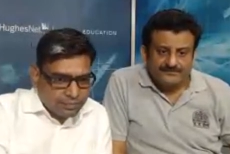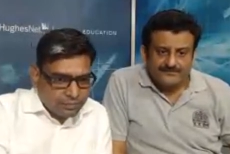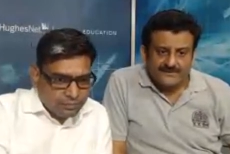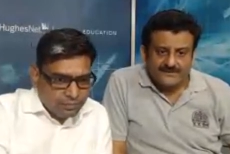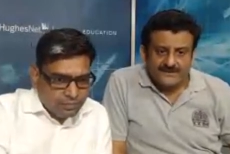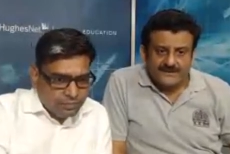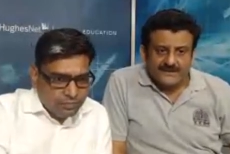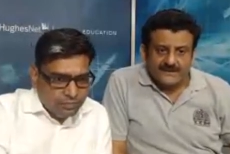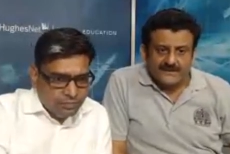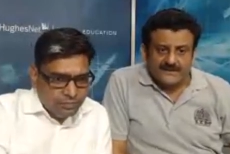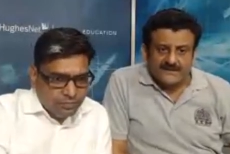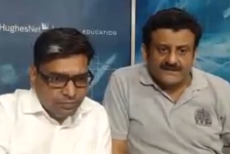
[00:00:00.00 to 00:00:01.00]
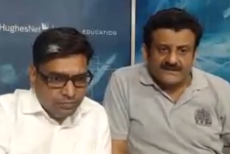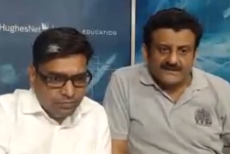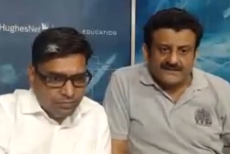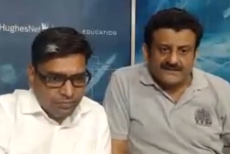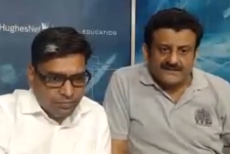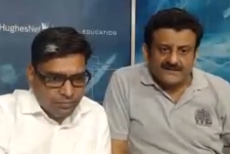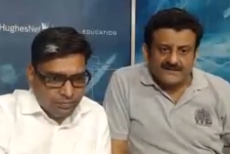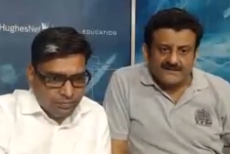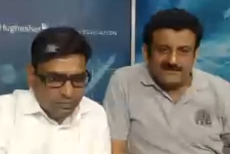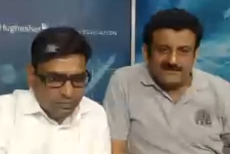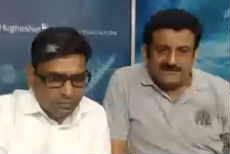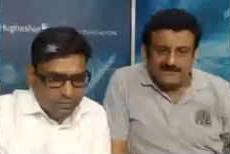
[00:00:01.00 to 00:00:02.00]

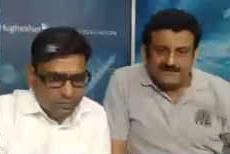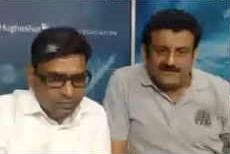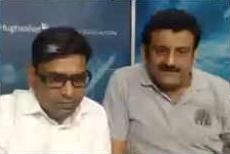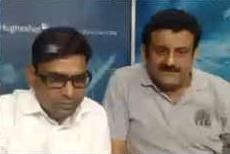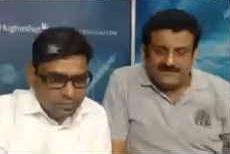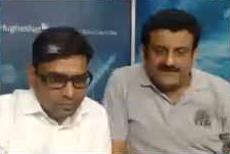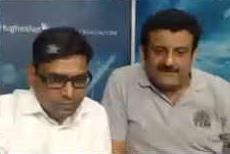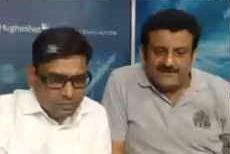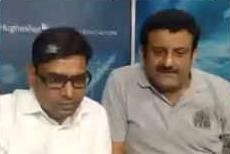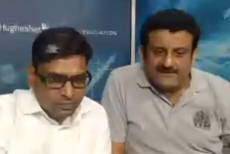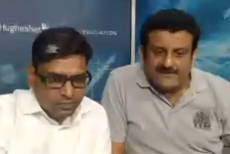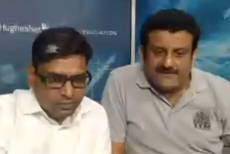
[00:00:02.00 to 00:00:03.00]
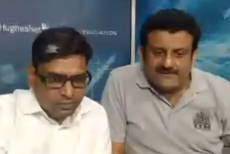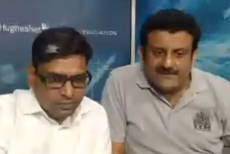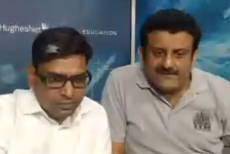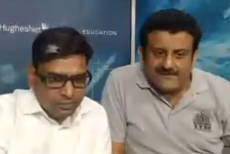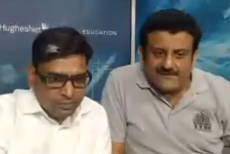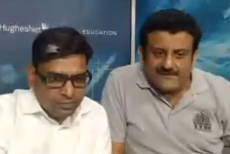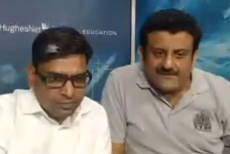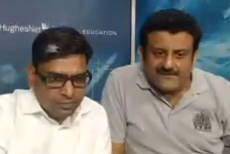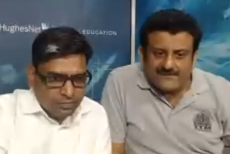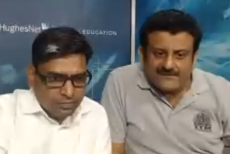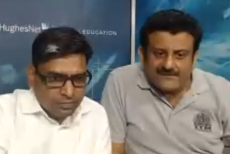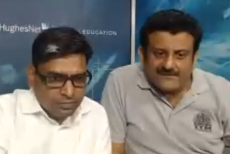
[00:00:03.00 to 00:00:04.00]

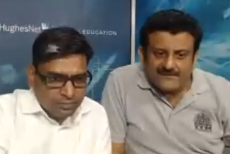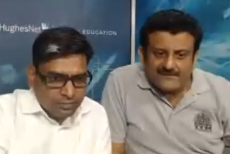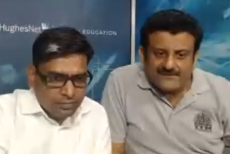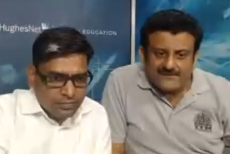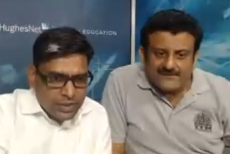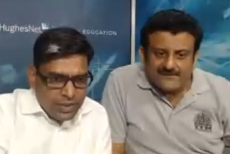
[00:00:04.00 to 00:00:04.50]
Nothing is said.